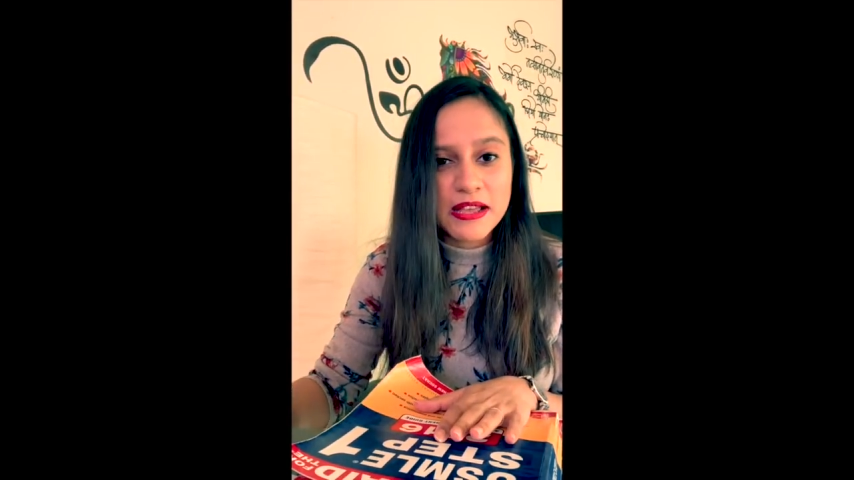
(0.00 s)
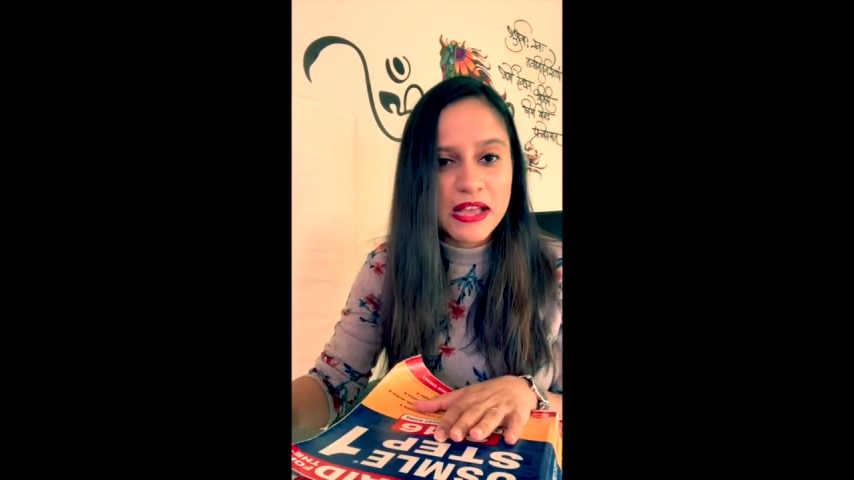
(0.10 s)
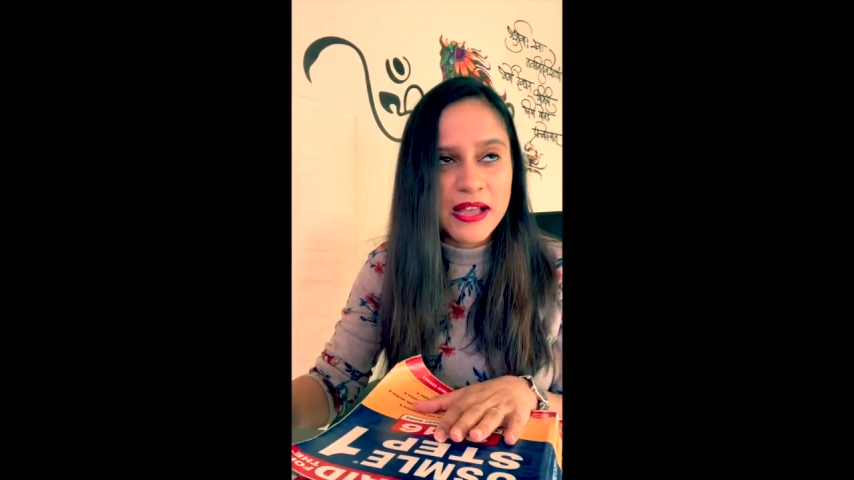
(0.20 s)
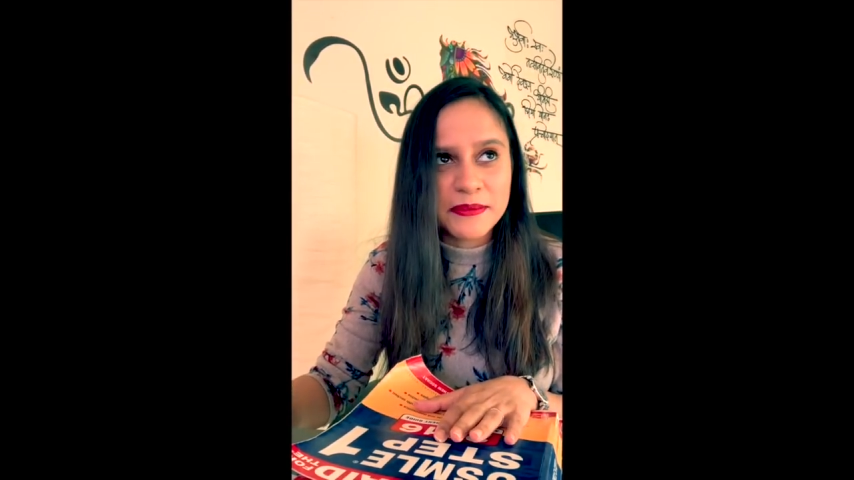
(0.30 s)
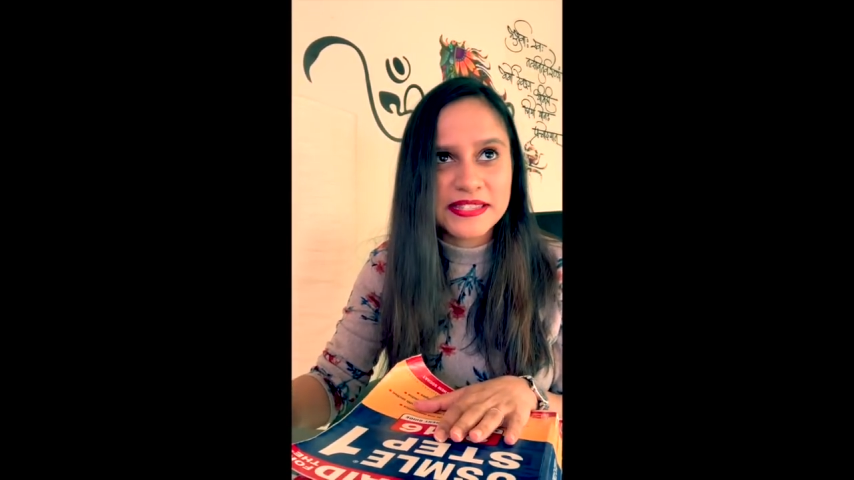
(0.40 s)

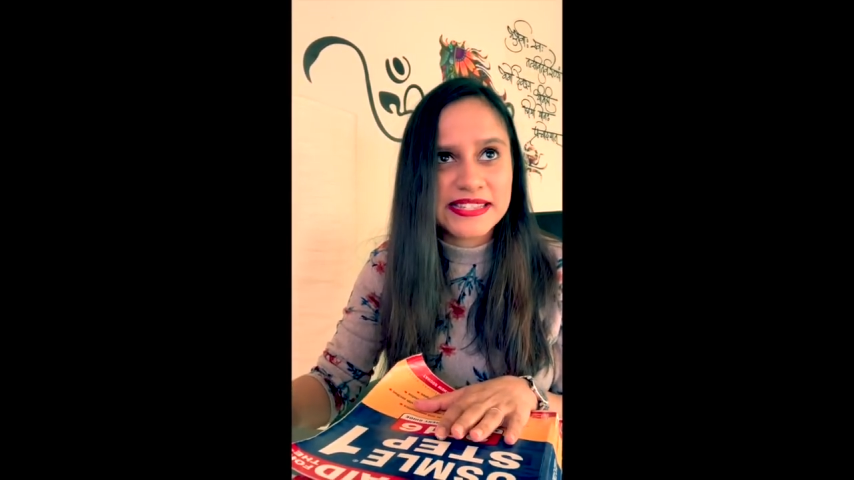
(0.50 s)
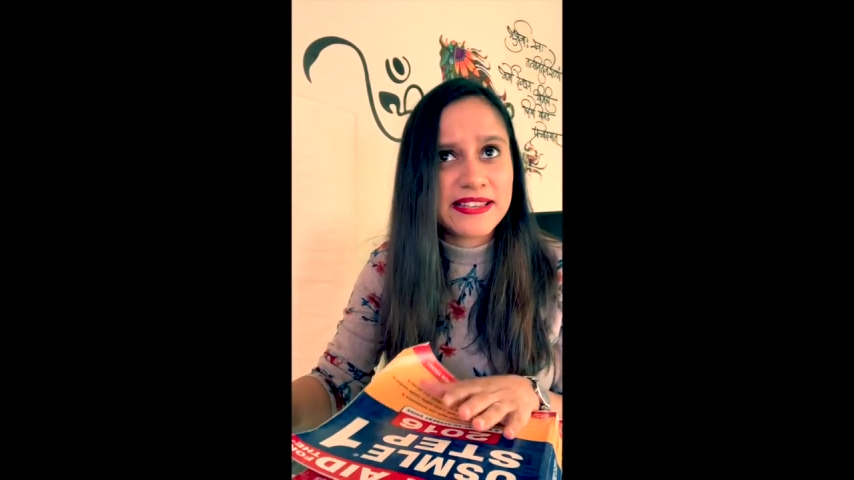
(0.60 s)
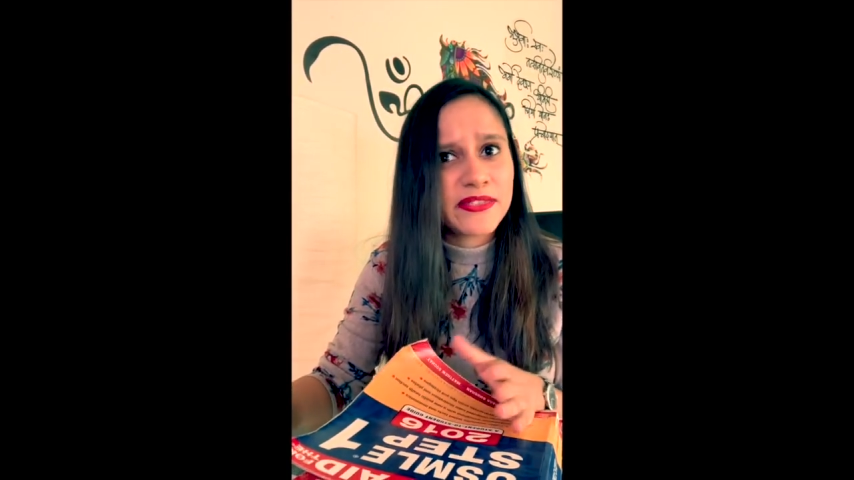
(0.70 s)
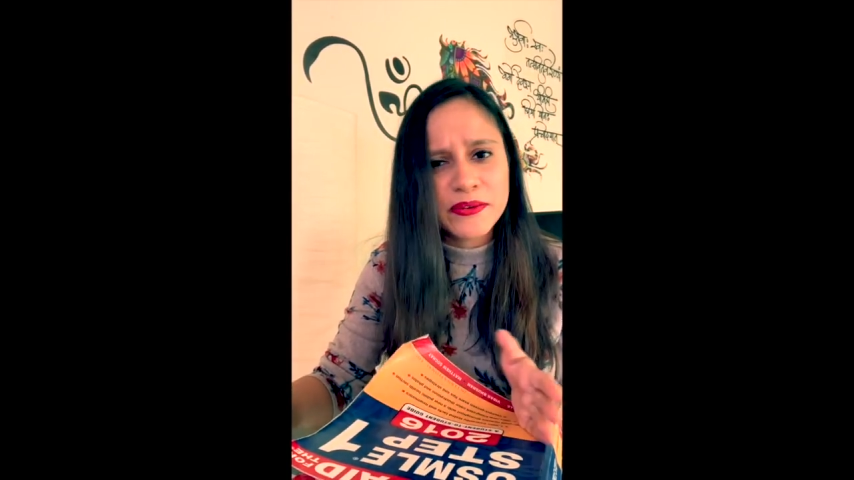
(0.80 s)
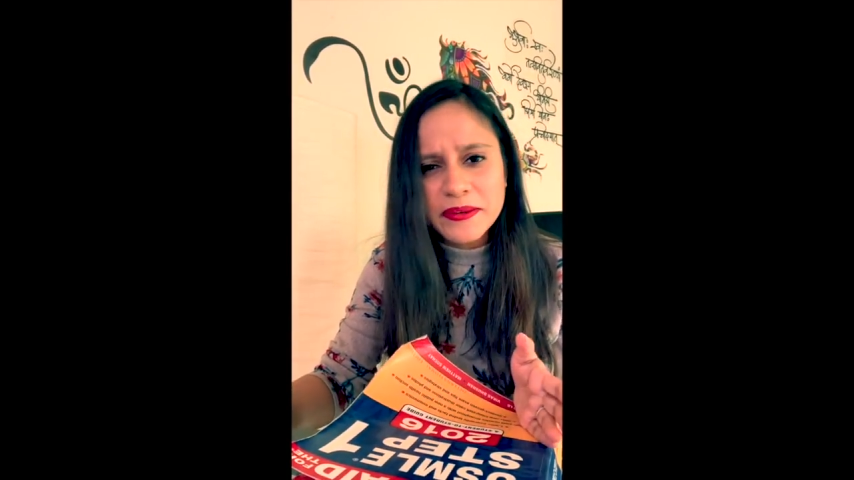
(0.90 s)
I would say,
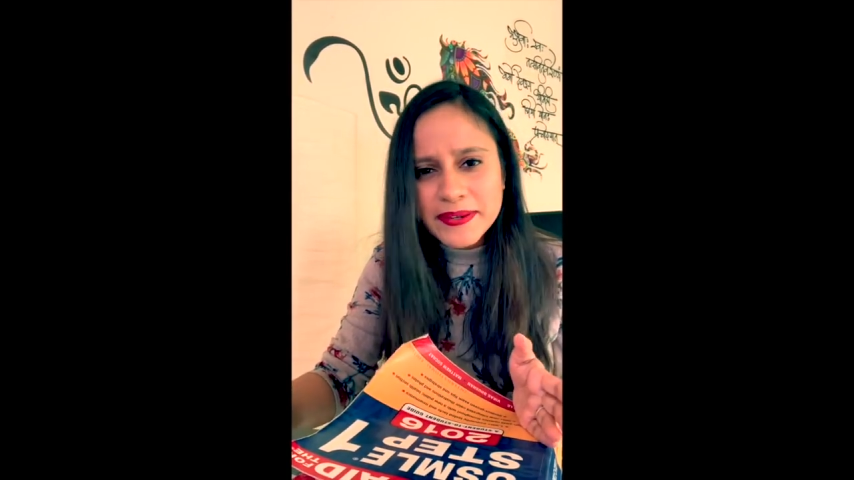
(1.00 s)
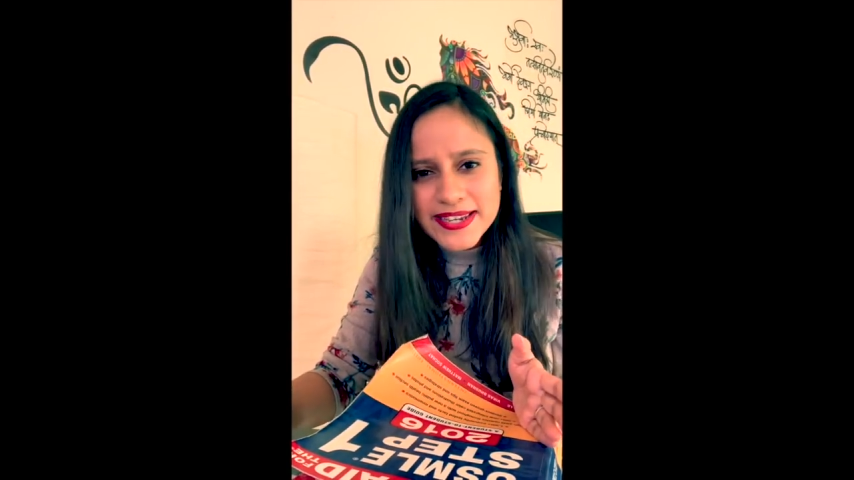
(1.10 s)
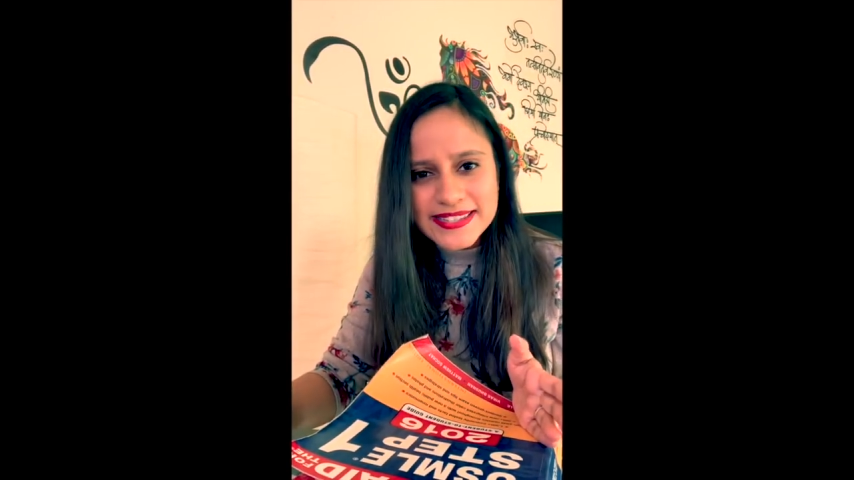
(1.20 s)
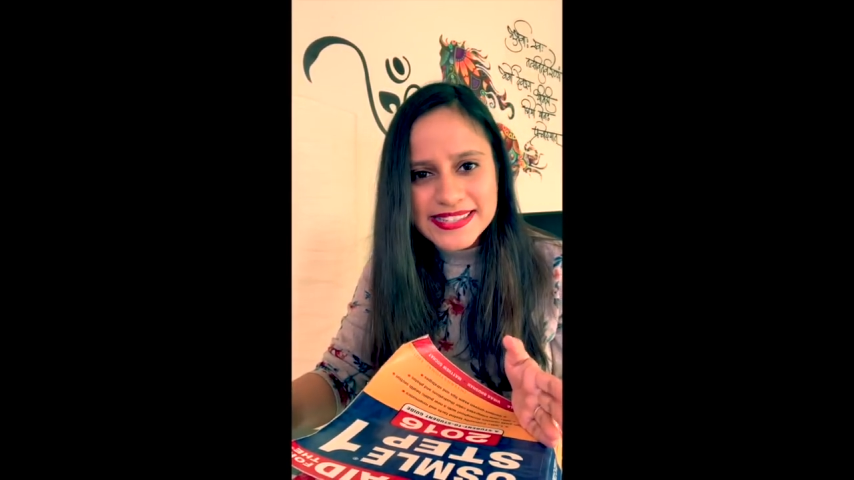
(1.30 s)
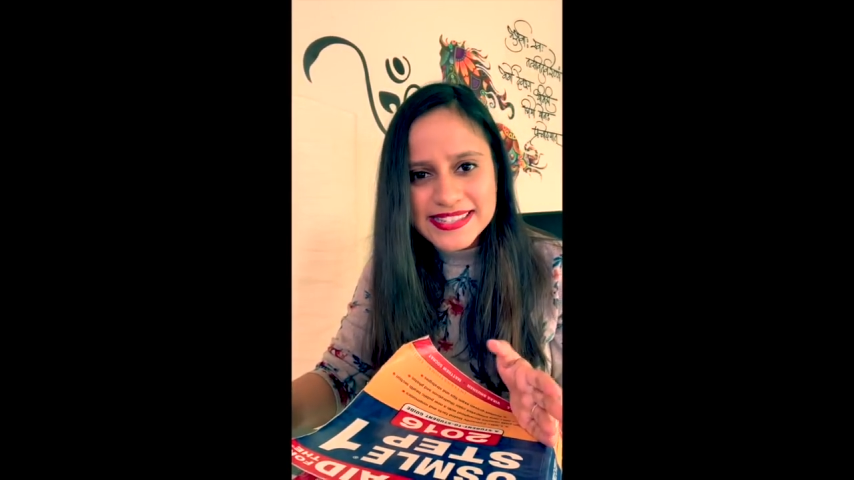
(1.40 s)
3
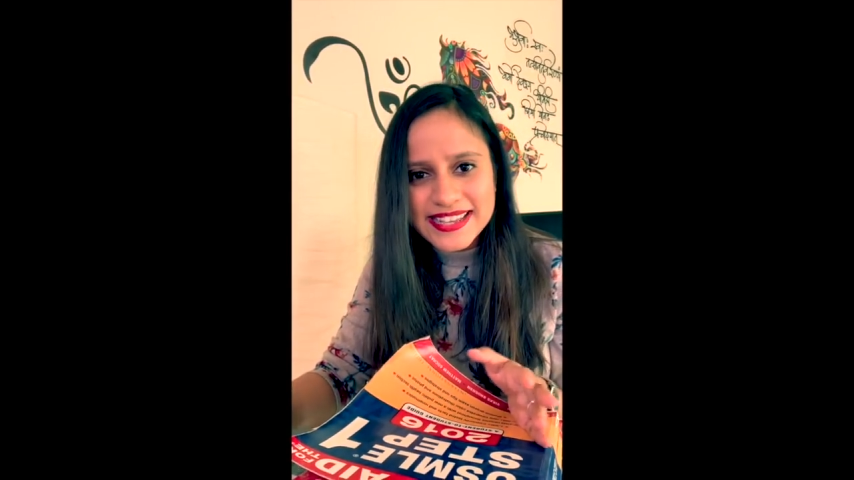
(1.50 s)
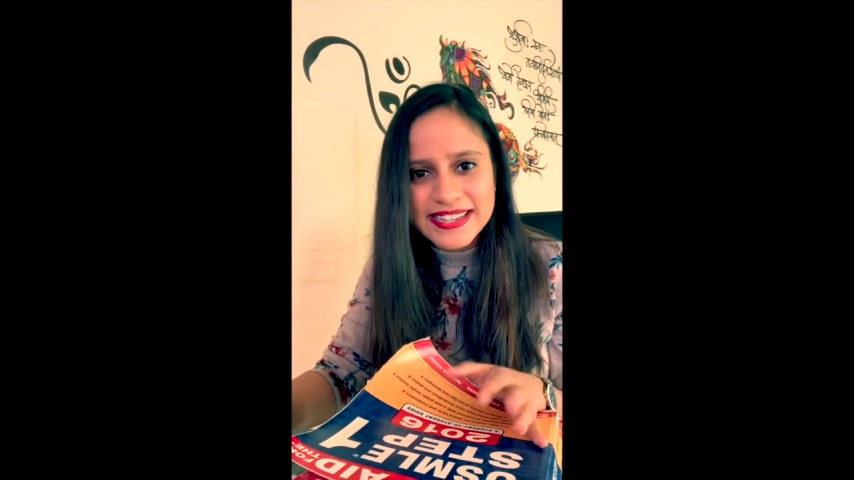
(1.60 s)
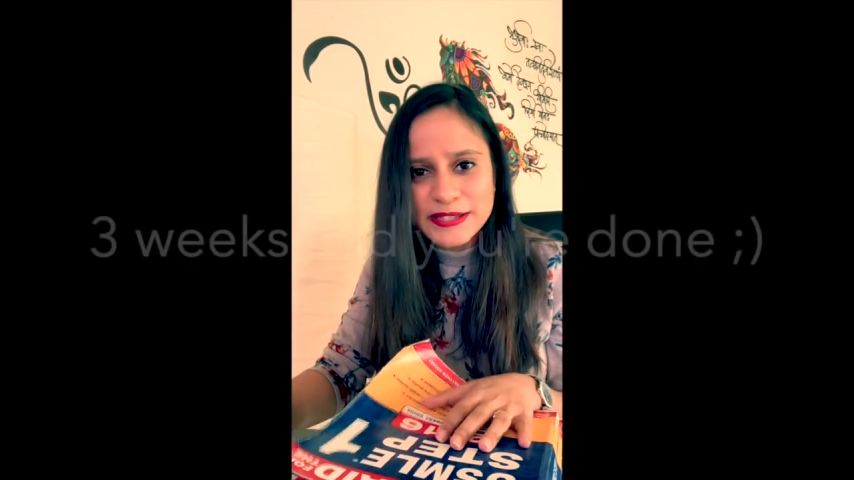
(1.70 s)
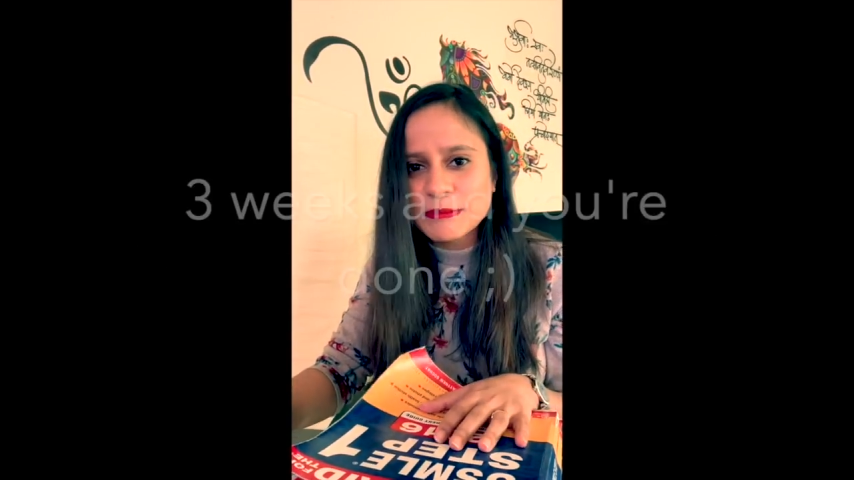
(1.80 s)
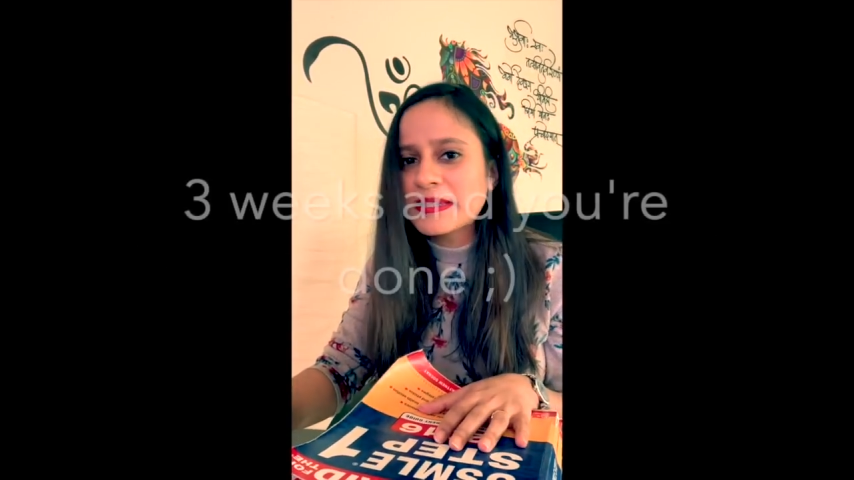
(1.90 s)
weeks, and you'll